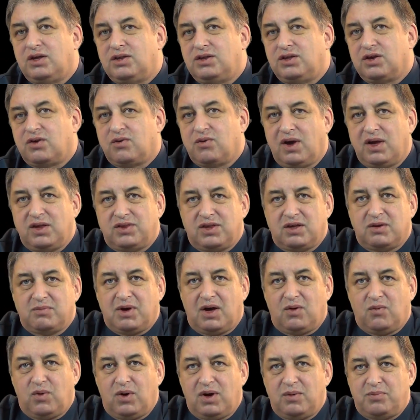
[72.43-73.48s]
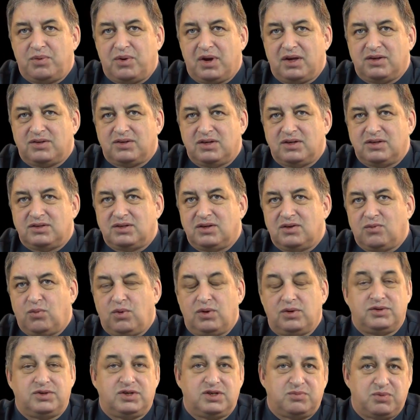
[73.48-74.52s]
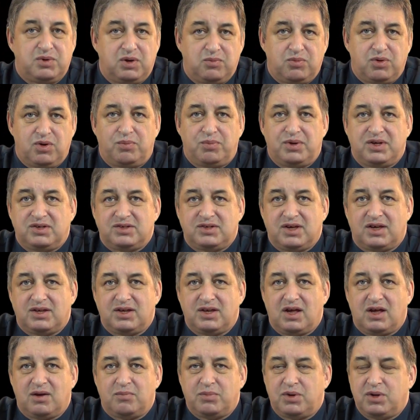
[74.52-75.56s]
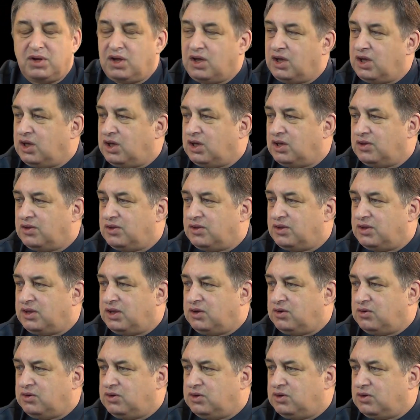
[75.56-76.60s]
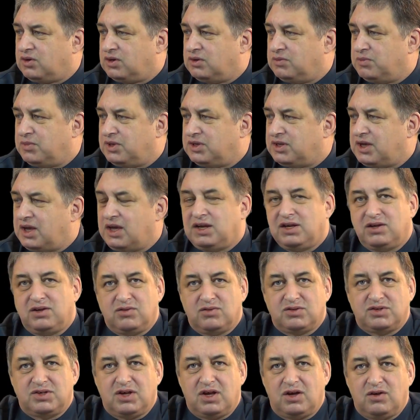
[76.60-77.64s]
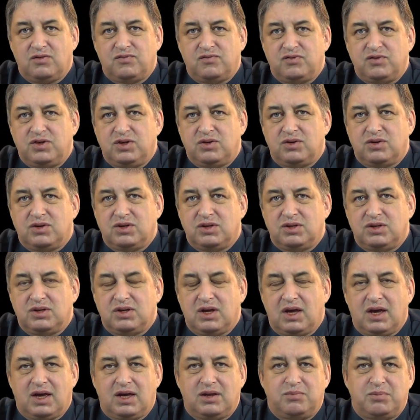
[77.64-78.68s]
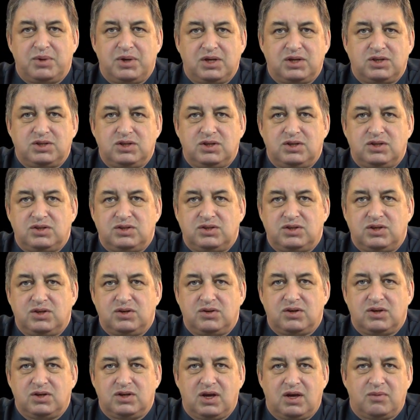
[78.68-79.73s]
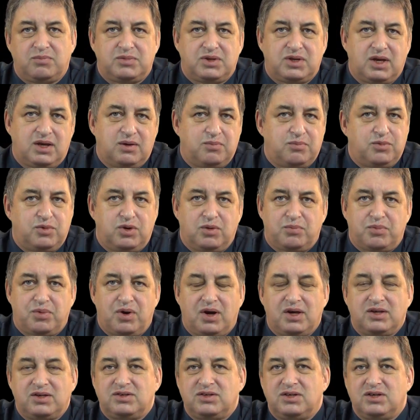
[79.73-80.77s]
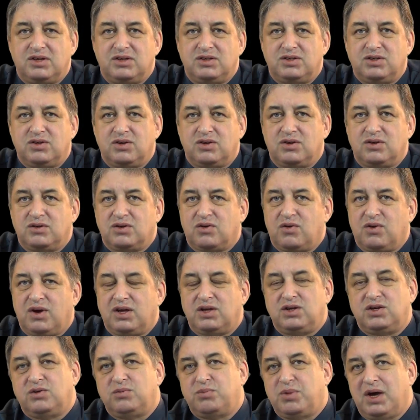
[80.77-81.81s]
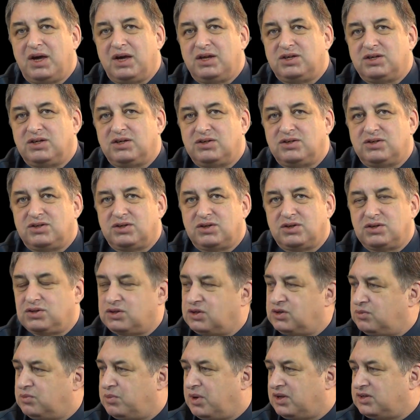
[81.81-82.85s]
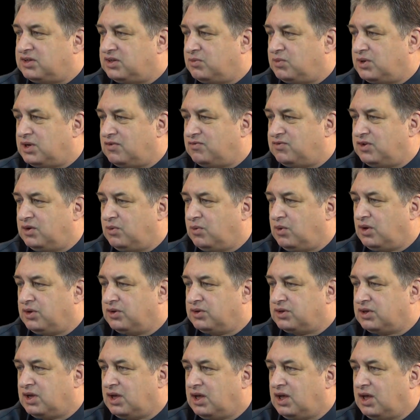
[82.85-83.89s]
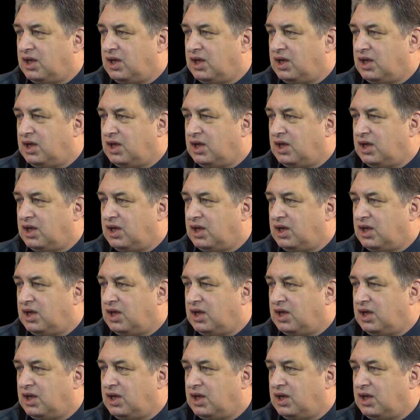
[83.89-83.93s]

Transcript: The great thing about WordPress is that once it's been properly set up, the, you can maintain it yourself, you can add pictures, you can update your prices, you can create new pages, you can do basically whatever you want.